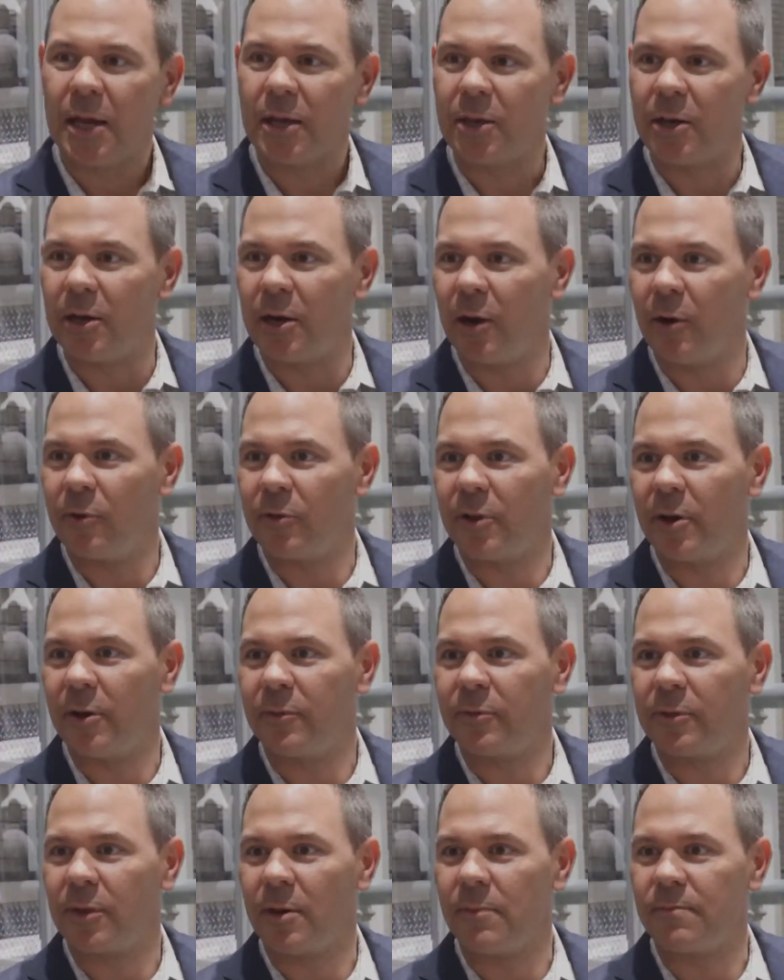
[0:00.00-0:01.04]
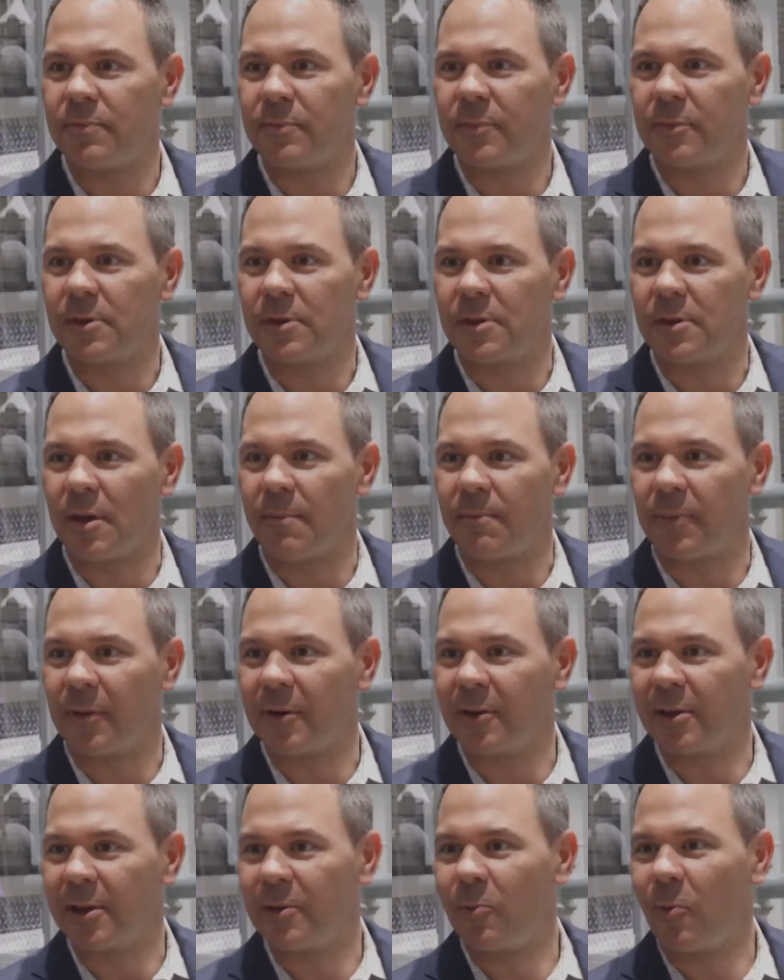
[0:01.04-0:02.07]
you know, the, the, the
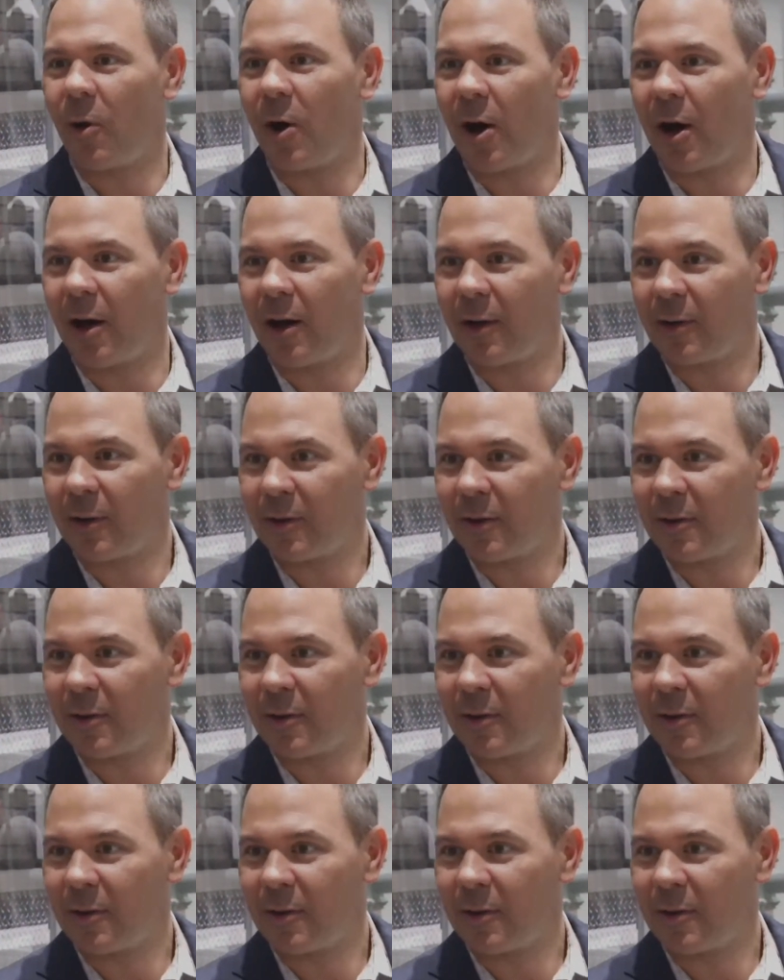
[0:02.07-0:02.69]
Berlin Wall